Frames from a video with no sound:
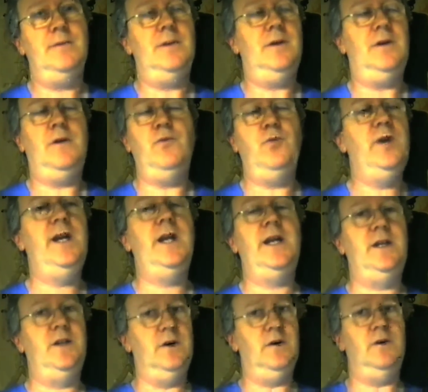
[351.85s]
I
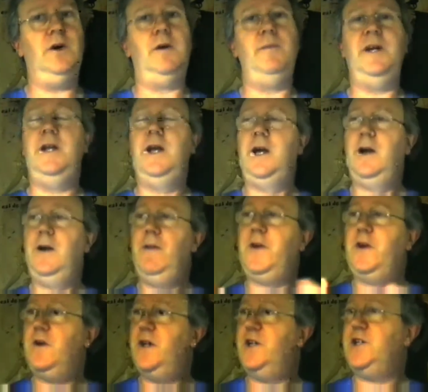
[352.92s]
really do. I mean,
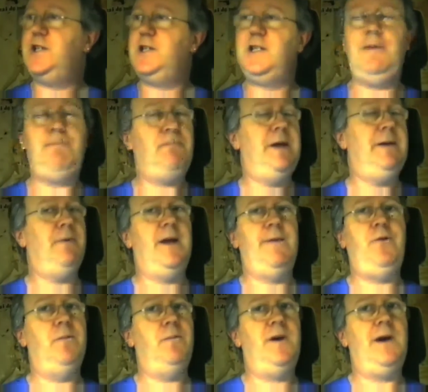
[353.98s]
the kind of shit people
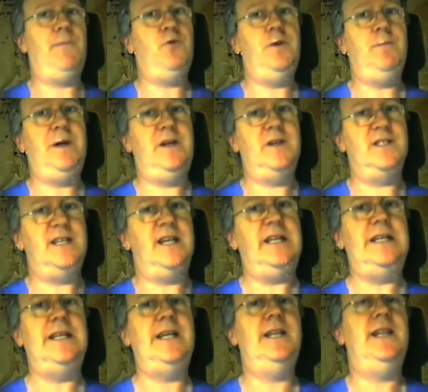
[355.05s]
have to put up with because they
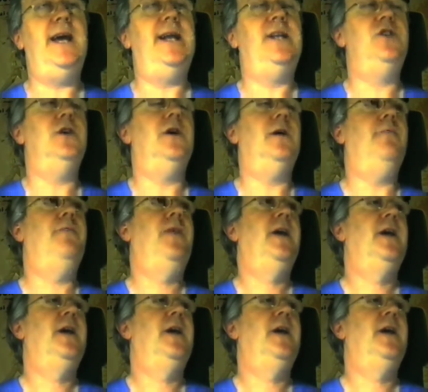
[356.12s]
need that job.